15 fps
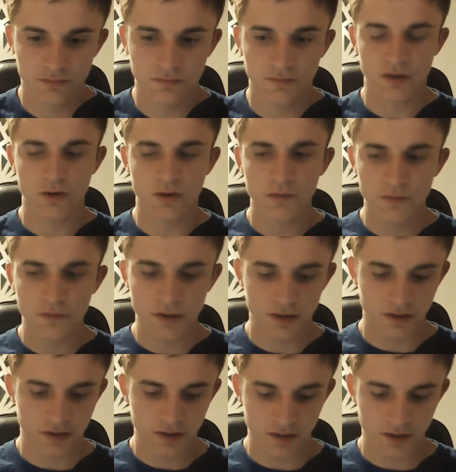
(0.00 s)
And going with
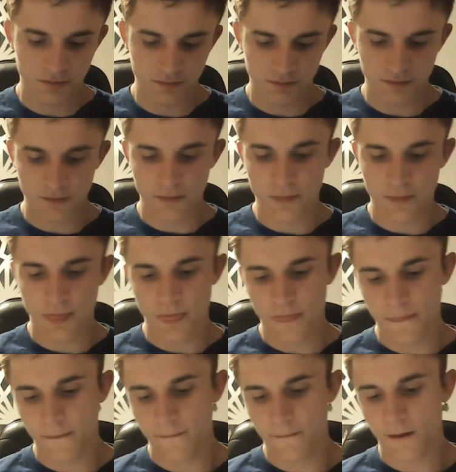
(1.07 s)
that theme,
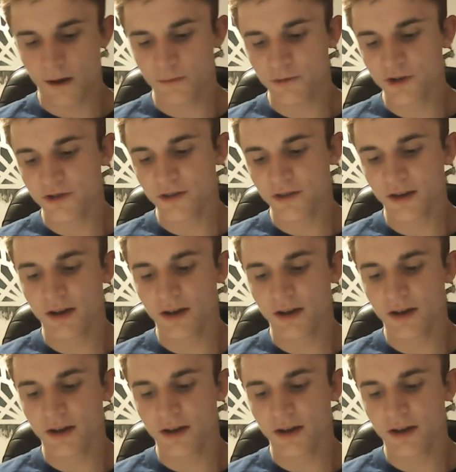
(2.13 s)
I wish that I